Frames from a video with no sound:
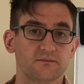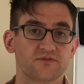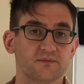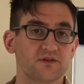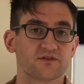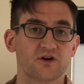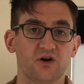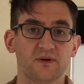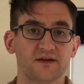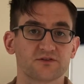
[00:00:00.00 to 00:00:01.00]
from this
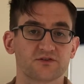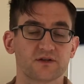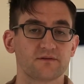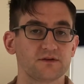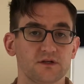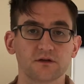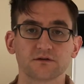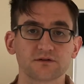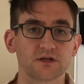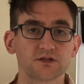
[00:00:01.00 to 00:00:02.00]
coma after 7
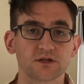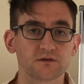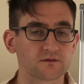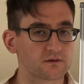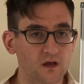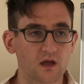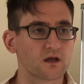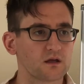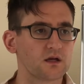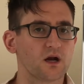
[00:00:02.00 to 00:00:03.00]
years and just,
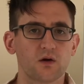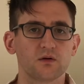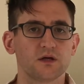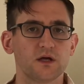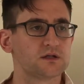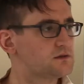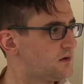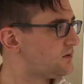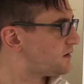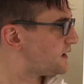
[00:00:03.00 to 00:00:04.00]

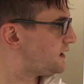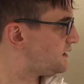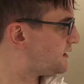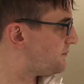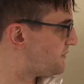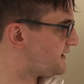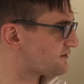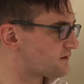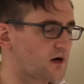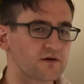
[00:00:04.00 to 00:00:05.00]
totally
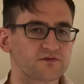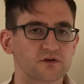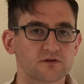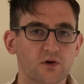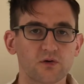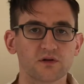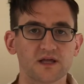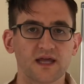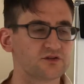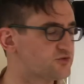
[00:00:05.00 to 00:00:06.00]
pissed off, totally
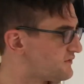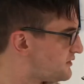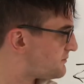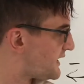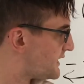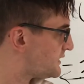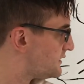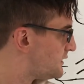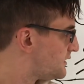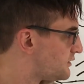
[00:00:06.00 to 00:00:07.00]
driven by
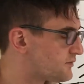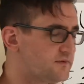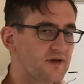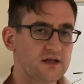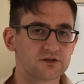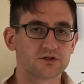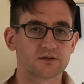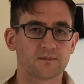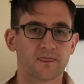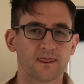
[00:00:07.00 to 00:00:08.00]
revenge.
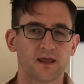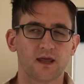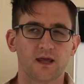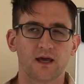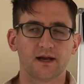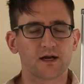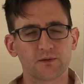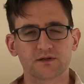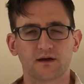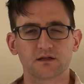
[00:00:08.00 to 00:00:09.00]
And I know
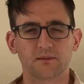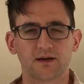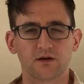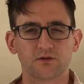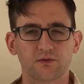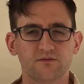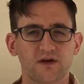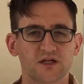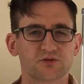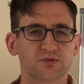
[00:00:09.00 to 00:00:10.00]
we talked about
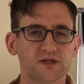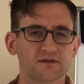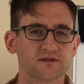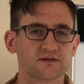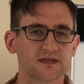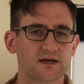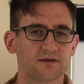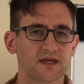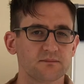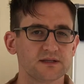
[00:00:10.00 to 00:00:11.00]
revenge previously, how
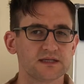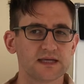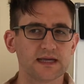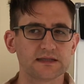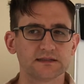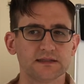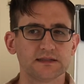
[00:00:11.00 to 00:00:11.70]
it can be a